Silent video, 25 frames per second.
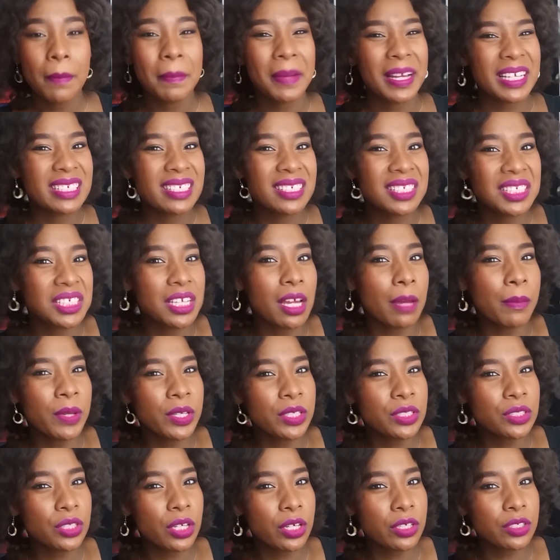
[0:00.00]
my
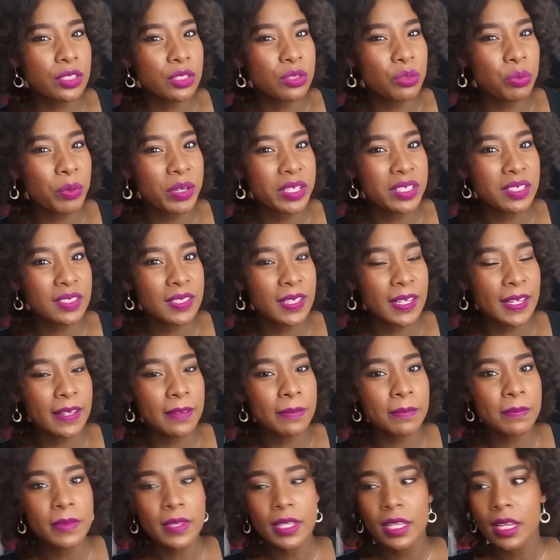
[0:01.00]
stomach starts
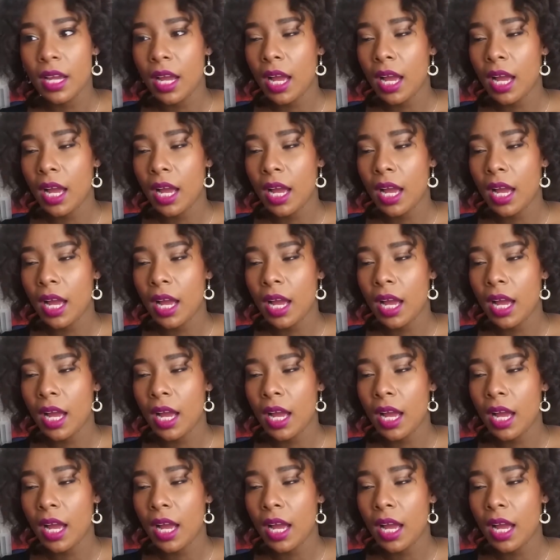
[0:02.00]
twisting.